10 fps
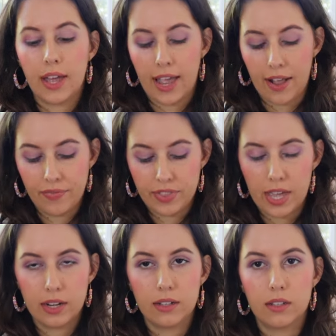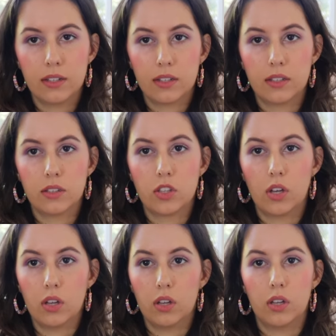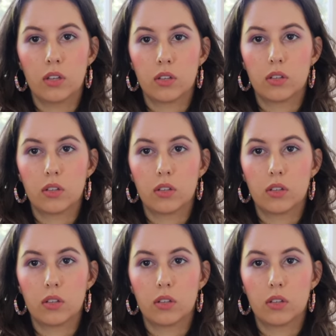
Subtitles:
and then the